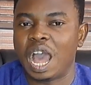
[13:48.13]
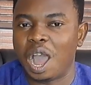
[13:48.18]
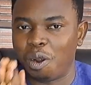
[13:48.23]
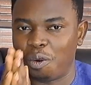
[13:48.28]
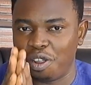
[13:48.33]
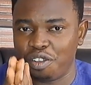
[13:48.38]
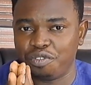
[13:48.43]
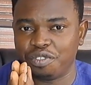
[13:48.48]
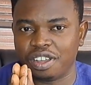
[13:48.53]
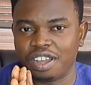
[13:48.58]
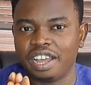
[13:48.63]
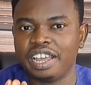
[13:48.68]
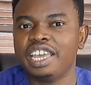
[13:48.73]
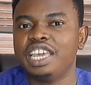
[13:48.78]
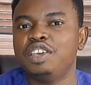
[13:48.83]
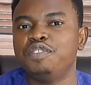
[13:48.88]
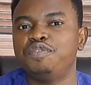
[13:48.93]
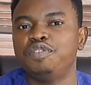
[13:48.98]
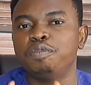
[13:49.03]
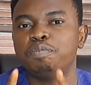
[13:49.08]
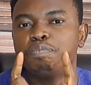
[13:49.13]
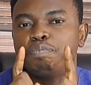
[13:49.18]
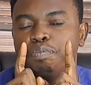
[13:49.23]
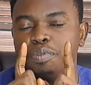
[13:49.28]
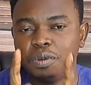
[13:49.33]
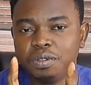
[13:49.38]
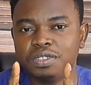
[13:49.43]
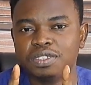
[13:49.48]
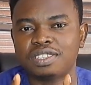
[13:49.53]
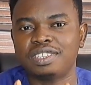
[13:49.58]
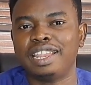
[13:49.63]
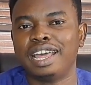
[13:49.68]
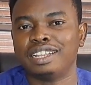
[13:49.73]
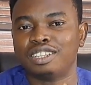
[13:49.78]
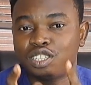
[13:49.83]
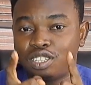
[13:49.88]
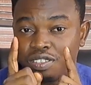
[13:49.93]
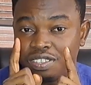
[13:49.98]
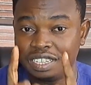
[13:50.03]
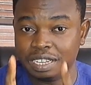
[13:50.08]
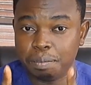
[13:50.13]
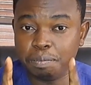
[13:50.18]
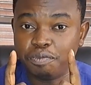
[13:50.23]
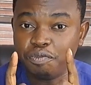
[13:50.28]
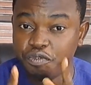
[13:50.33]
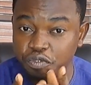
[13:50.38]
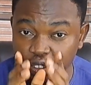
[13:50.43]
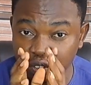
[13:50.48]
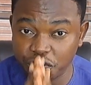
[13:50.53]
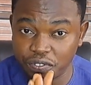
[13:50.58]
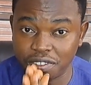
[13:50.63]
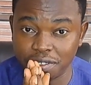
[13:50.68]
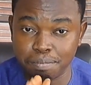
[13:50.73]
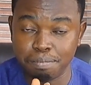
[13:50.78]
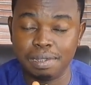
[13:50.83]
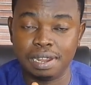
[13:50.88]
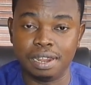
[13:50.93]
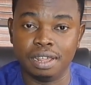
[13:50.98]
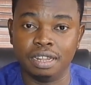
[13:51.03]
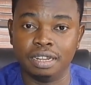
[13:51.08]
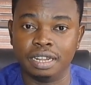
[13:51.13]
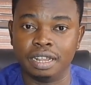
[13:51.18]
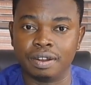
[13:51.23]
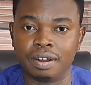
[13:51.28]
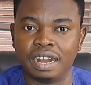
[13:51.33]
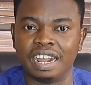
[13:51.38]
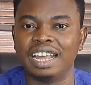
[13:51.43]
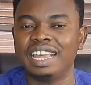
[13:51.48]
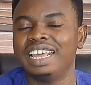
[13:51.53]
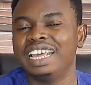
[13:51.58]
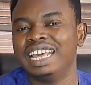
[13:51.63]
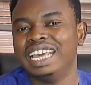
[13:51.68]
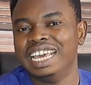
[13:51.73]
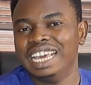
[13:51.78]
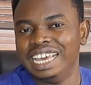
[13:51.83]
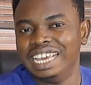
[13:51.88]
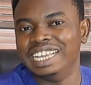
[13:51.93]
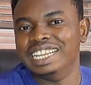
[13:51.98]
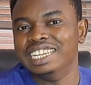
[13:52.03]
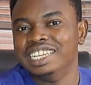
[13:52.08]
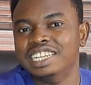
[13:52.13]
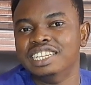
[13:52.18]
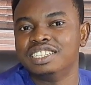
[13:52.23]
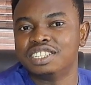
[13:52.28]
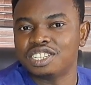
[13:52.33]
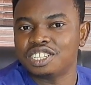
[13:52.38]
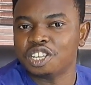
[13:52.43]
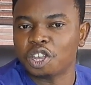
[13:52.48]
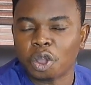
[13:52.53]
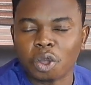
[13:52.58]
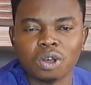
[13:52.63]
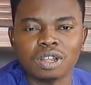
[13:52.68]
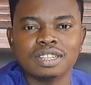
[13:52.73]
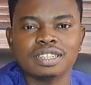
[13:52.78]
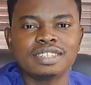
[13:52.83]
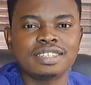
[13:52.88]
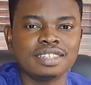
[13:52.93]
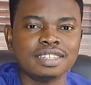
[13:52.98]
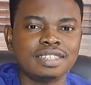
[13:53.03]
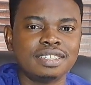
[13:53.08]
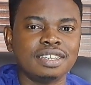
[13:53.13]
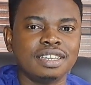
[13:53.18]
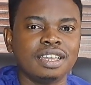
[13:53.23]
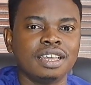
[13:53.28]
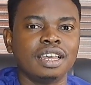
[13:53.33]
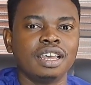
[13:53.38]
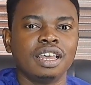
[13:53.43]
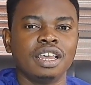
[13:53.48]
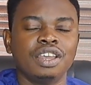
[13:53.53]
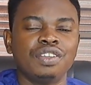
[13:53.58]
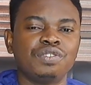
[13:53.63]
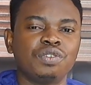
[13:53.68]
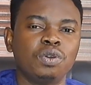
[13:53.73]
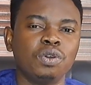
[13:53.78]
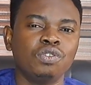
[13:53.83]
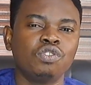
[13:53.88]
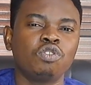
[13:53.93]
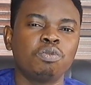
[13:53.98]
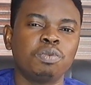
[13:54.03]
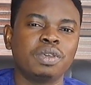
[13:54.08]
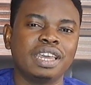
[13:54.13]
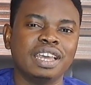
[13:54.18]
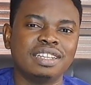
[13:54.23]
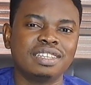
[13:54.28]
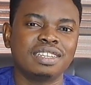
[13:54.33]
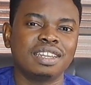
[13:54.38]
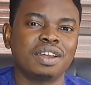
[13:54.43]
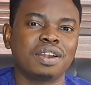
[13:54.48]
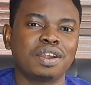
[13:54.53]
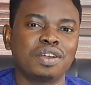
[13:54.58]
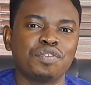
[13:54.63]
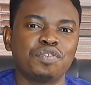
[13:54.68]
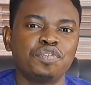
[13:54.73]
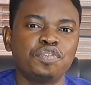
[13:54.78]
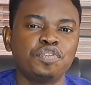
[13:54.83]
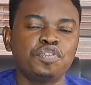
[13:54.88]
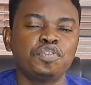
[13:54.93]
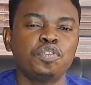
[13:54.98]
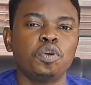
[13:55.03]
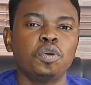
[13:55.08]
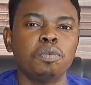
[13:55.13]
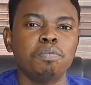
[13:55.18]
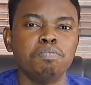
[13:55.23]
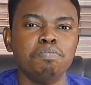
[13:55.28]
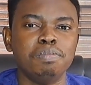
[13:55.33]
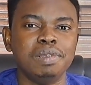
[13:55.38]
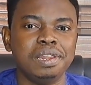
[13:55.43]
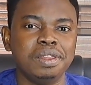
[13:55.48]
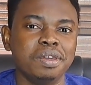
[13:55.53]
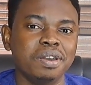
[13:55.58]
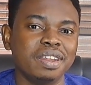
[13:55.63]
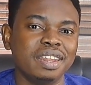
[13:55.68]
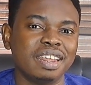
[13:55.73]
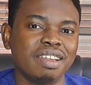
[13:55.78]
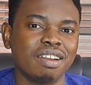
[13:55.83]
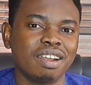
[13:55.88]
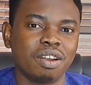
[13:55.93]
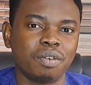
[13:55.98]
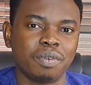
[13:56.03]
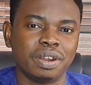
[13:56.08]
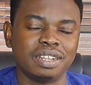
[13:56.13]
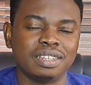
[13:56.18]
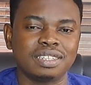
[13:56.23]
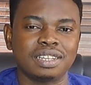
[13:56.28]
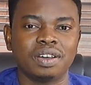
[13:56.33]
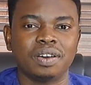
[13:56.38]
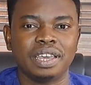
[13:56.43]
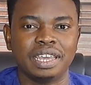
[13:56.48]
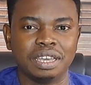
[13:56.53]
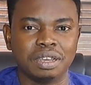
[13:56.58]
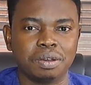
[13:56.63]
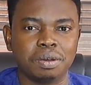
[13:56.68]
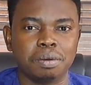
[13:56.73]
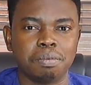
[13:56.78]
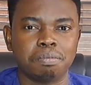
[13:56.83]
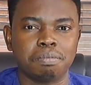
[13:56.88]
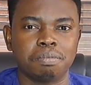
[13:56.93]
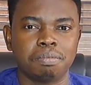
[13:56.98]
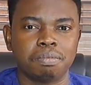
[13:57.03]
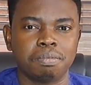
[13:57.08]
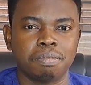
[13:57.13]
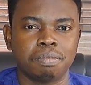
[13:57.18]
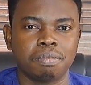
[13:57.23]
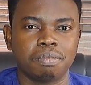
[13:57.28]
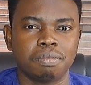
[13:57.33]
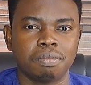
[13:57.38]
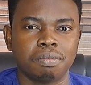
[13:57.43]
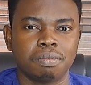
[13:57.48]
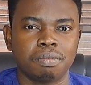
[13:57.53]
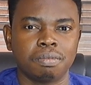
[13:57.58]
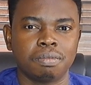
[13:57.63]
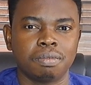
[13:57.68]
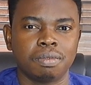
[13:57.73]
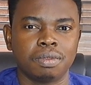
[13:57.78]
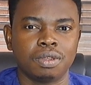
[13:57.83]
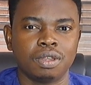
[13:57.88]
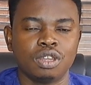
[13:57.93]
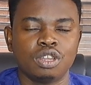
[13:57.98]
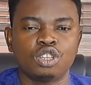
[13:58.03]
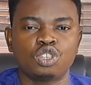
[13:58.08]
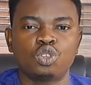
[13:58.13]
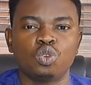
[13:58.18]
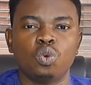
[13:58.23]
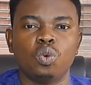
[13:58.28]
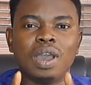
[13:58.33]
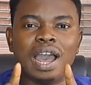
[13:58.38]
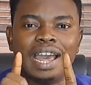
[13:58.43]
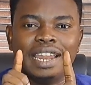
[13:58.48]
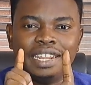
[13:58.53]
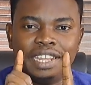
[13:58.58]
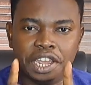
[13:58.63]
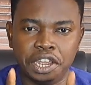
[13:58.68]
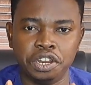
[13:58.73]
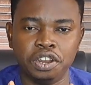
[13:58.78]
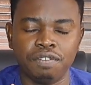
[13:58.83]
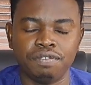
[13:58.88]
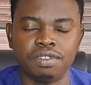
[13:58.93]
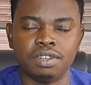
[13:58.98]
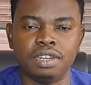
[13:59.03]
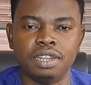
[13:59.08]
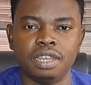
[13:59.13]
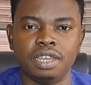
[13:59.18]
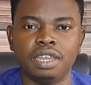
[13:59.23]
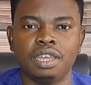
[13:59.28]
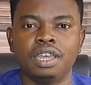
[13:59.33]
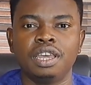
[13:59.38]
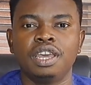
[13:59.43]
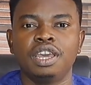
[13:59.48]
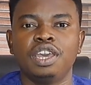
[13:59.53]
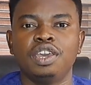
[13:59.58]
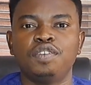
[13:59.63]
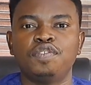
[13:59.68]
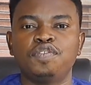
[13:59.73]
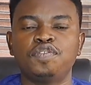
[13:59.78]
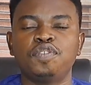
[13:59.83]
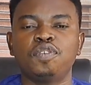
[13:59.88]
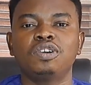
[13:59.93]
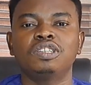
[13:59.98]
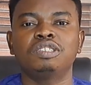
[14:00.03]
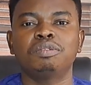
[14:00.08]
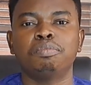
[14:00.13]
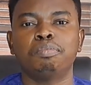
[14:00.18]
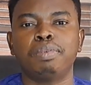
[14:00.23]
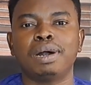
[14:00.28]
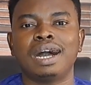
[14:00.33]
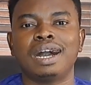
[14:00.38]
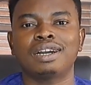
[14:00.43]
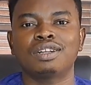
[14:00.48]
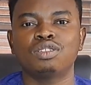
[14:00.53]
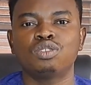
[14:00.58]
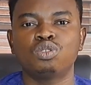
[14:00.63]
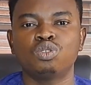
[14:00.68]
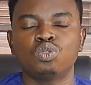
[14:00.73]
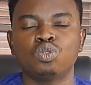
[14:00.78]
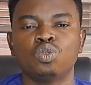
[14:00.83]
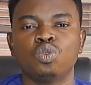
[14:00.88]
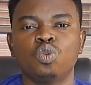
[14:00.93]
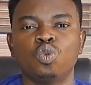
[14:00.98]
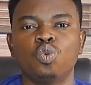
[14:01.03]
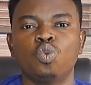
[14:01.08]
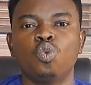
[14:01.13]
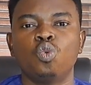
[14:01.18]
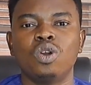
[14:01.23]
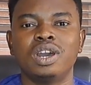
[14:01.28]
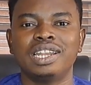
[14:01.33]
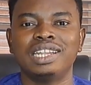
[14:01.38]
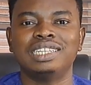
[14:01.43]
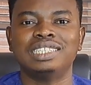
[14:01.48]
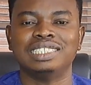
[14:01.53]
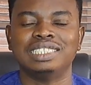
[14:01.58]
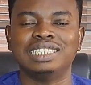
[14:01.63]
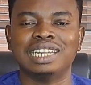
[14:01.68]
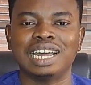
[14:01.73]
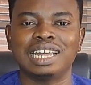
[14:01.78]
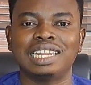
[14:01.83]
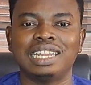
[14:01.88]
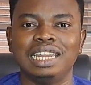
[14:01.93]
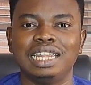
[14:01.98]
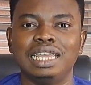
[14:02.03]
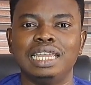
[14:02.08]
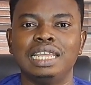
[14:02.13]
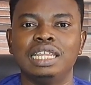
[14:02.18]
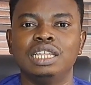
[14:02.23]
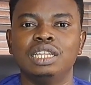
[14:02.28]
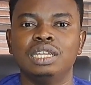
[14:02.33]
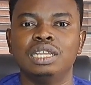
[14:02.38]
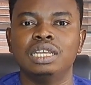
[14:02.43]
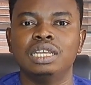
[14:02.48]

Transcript: However, if he puts that same 50 million naira in the second city, is going to be getting around 4 million naira rental income. So at the end of the day, it falls back to what exactly